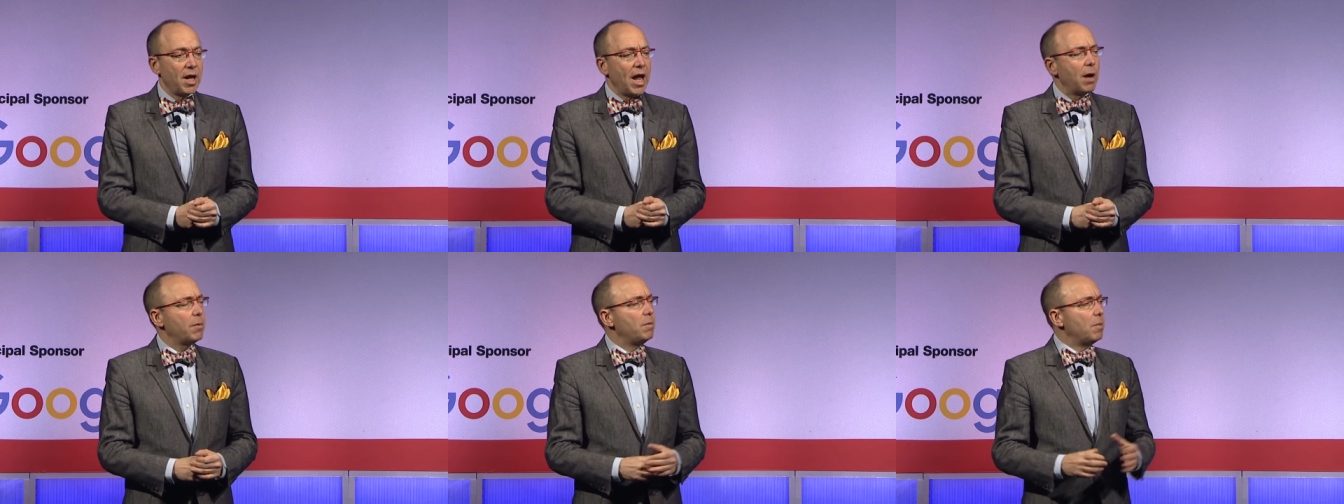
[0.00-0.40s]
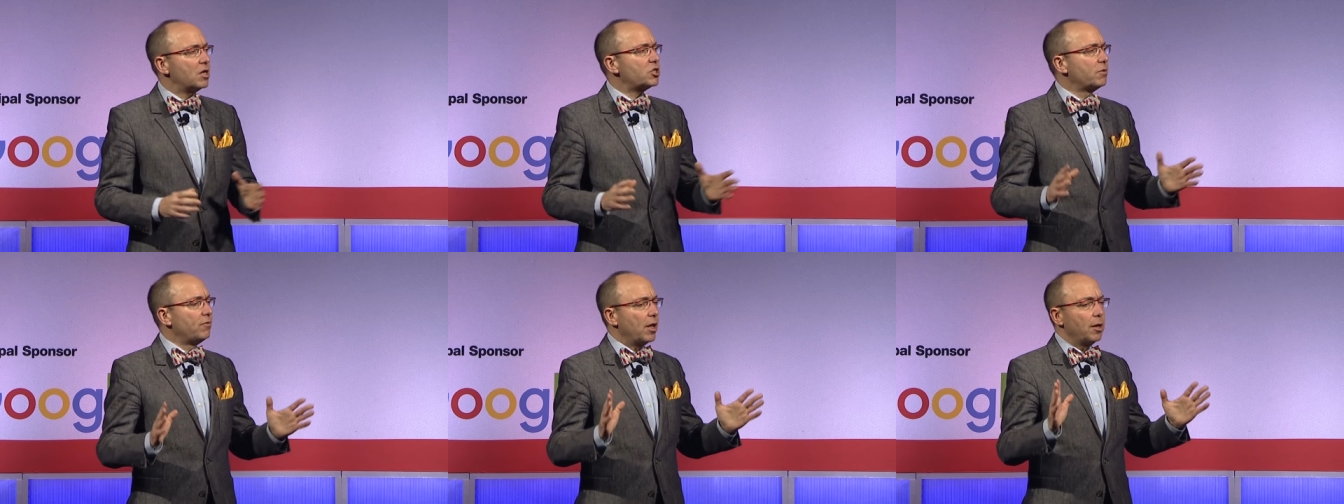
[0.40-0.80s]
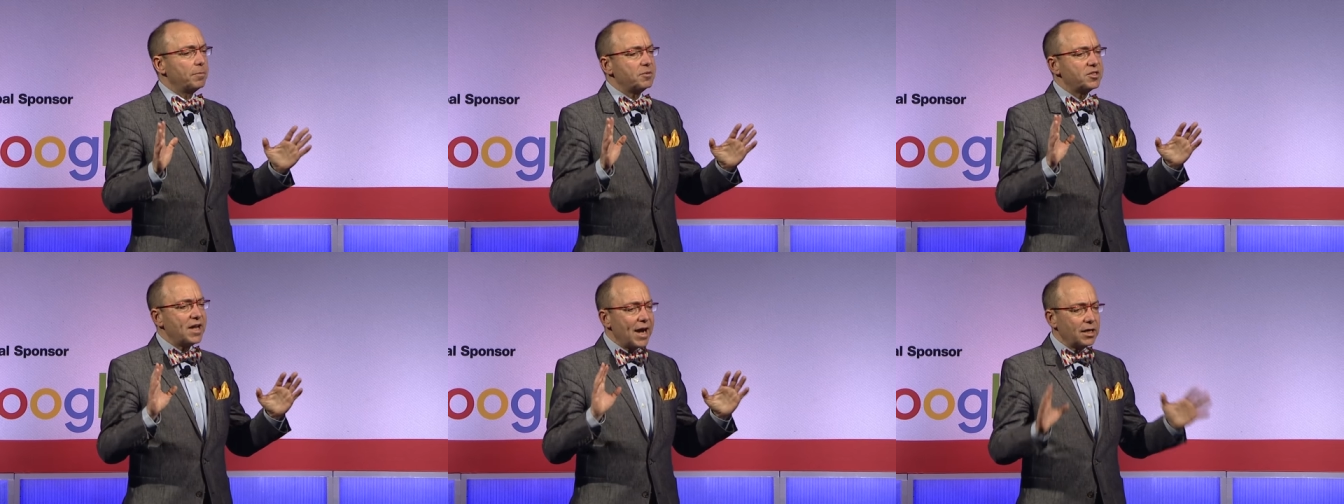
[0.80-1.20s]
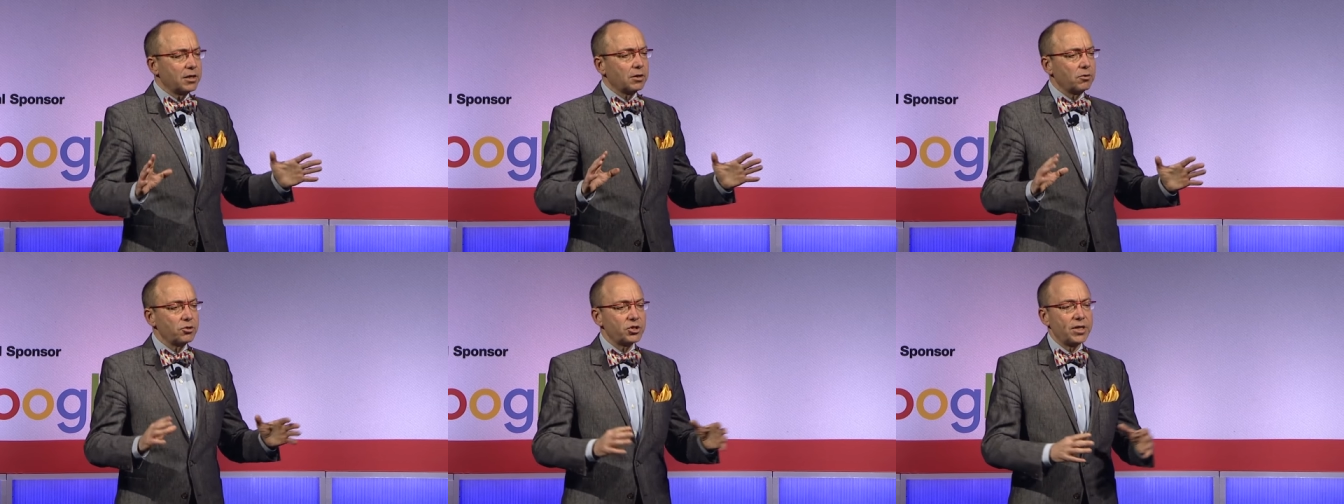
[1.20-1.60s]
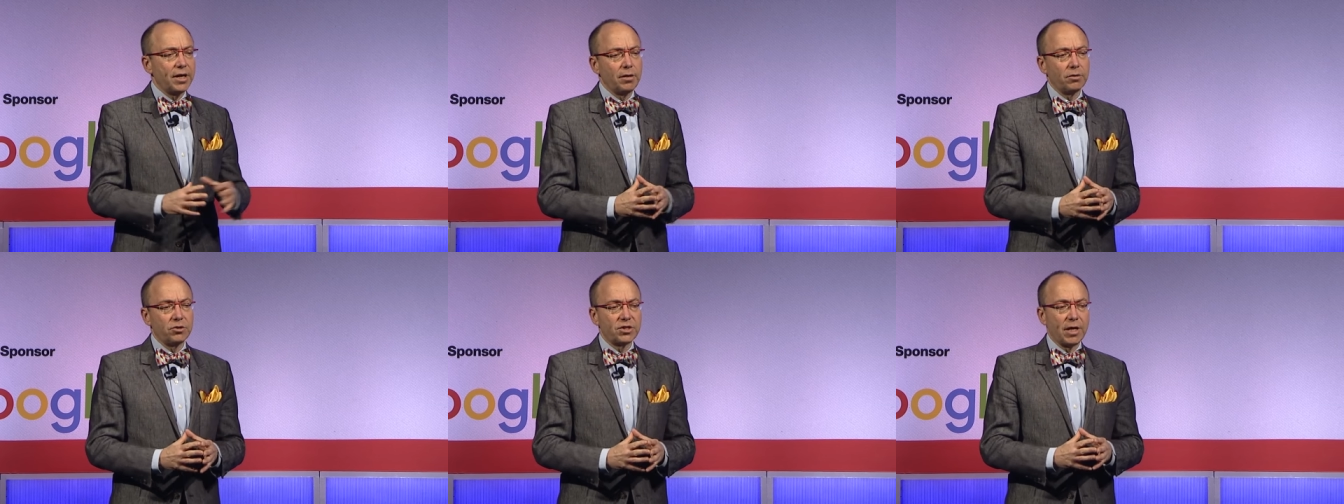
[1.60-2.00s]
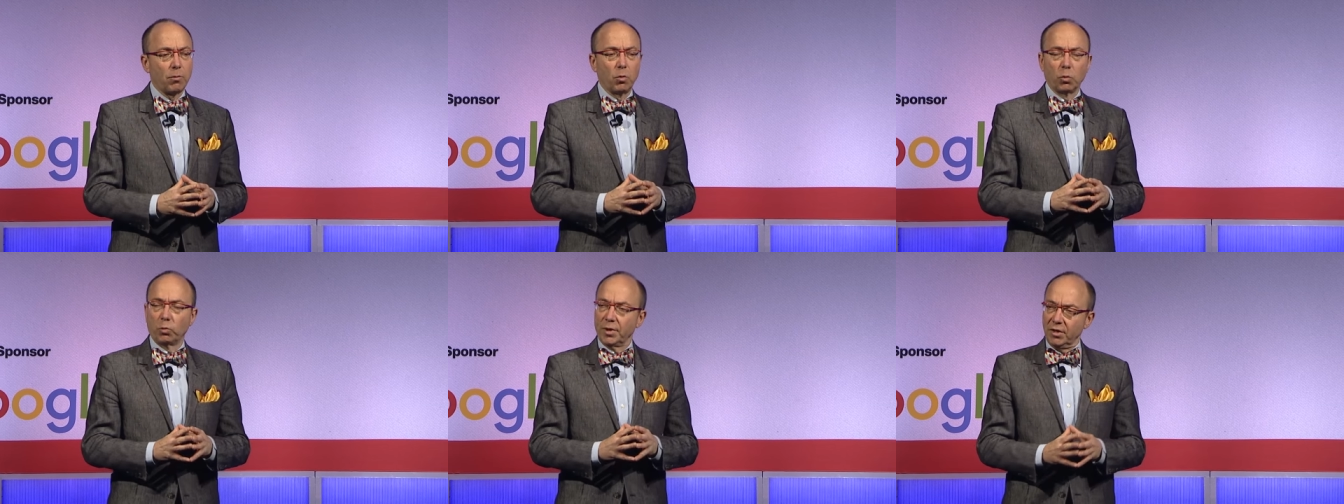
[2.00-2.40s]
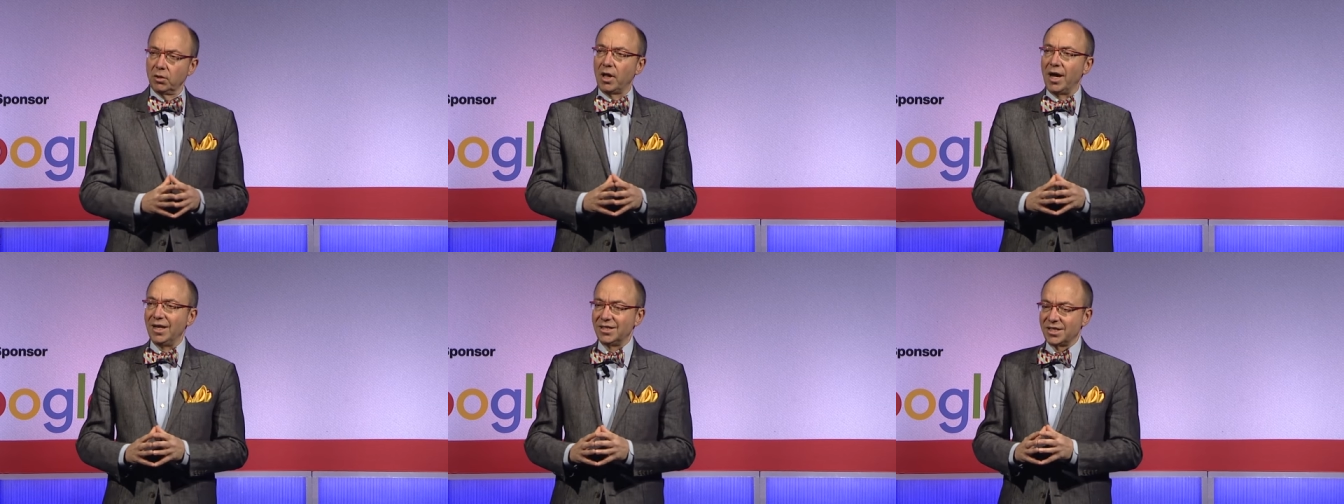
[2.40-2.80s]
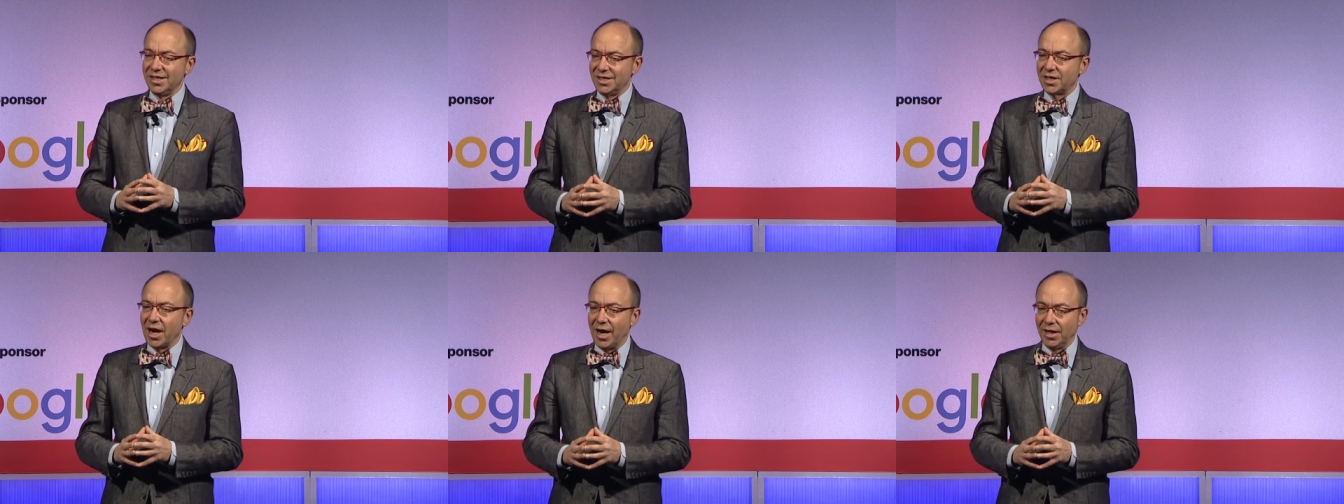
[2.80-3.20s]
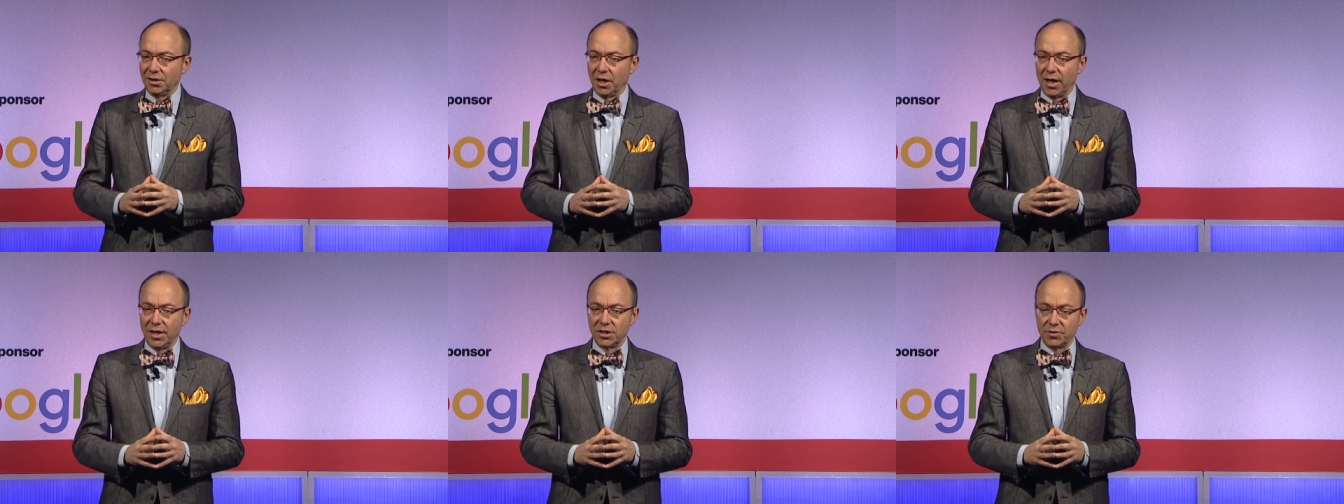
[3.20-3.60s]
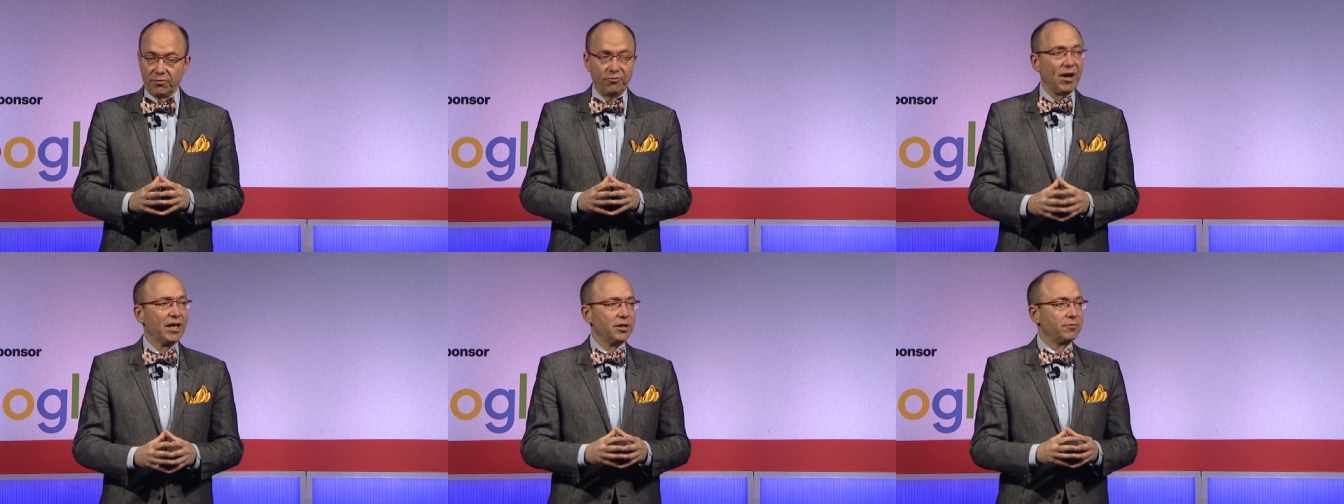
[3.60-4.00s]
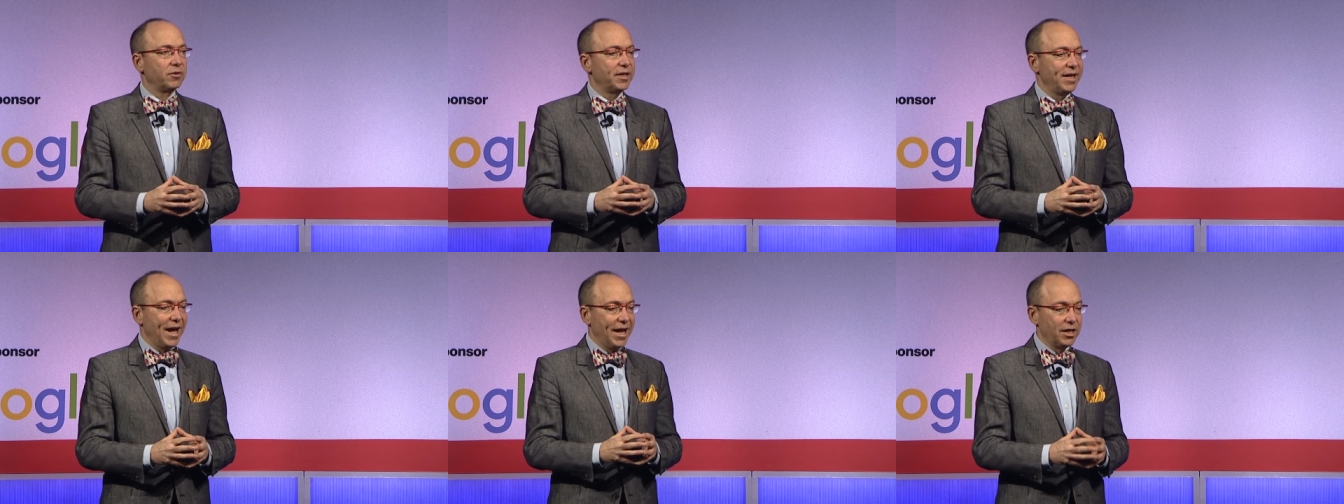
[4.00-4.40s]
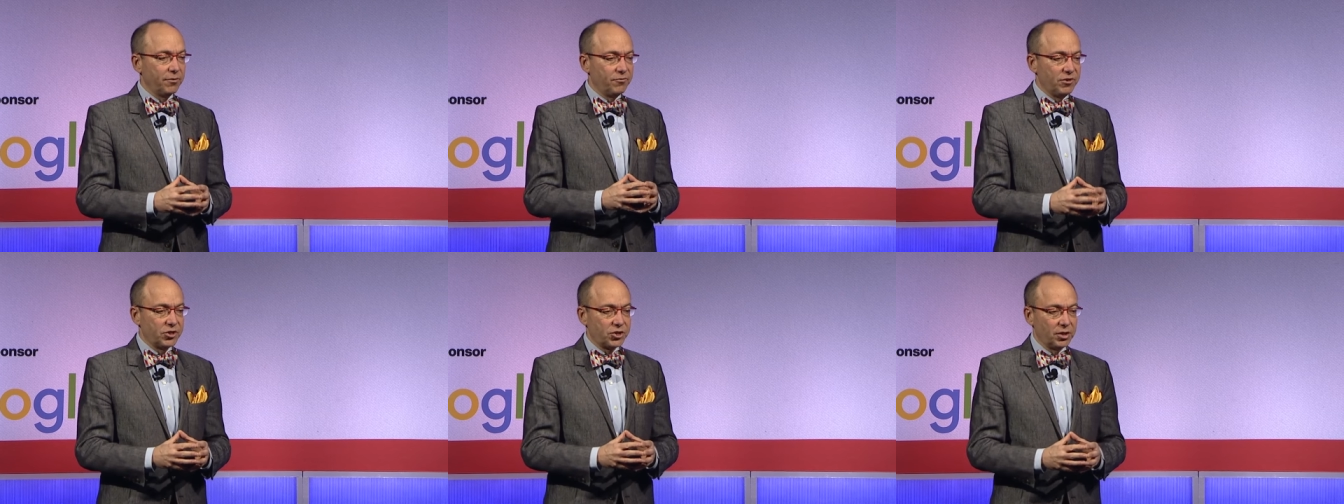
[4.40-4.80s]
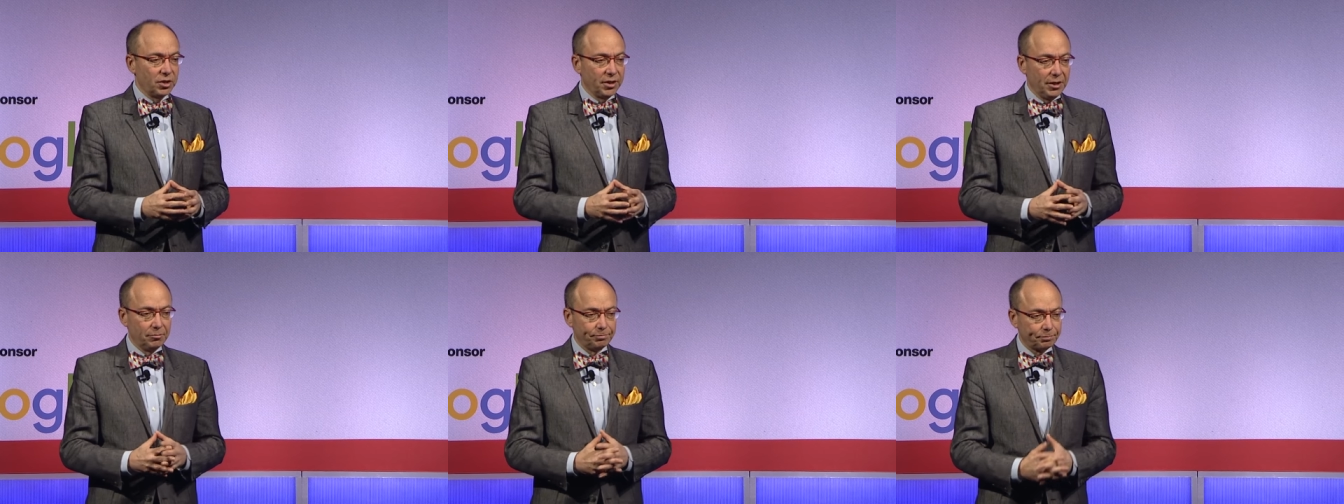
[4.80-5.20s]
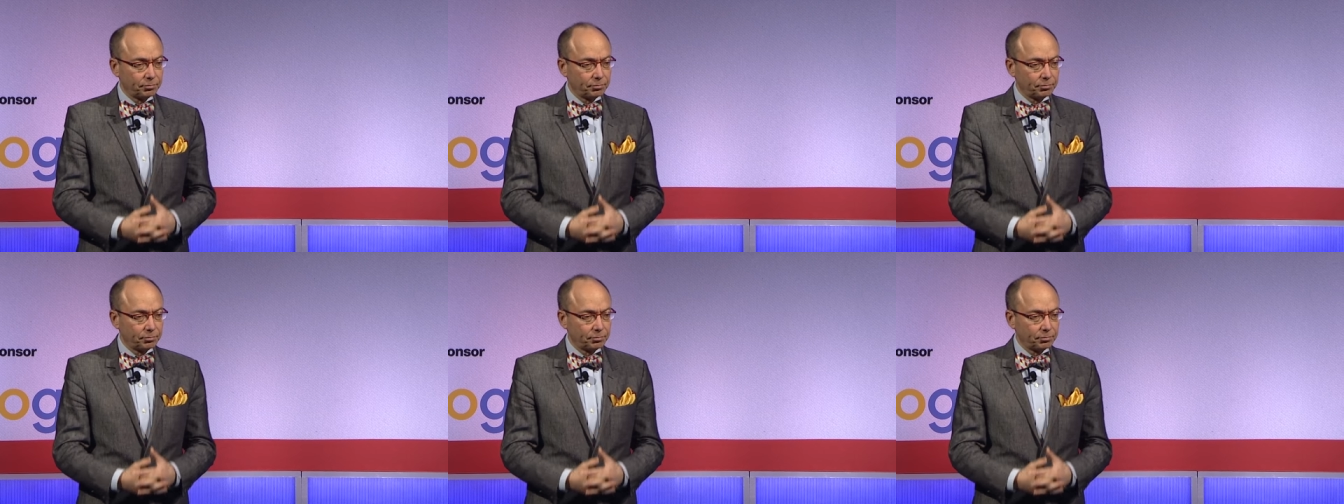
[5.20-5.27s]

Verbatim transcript: And we must develop technical standards that will realize these guidelines effectively and efficiently.